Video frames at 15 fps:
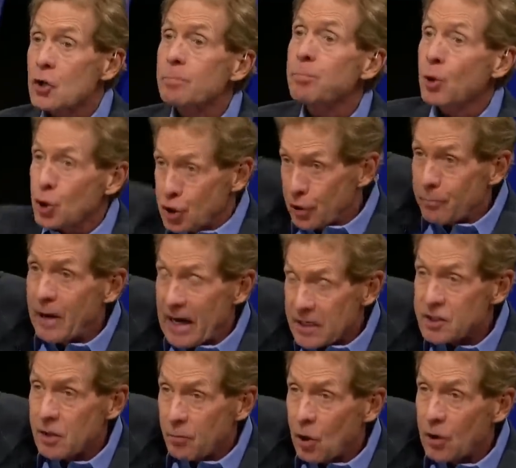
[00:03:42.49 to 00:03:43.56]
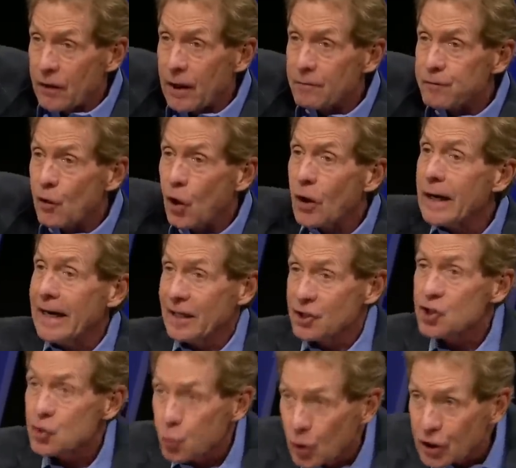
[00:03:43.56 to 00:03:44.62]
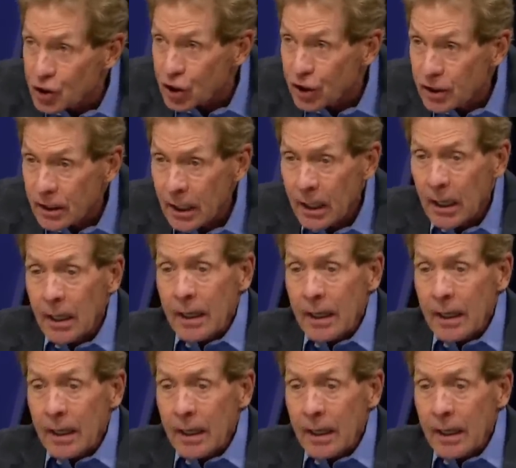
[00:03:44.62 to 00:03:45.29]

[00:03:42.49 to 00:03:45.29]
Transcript: to push a basketball yes. that far yes. and swish it? Yes.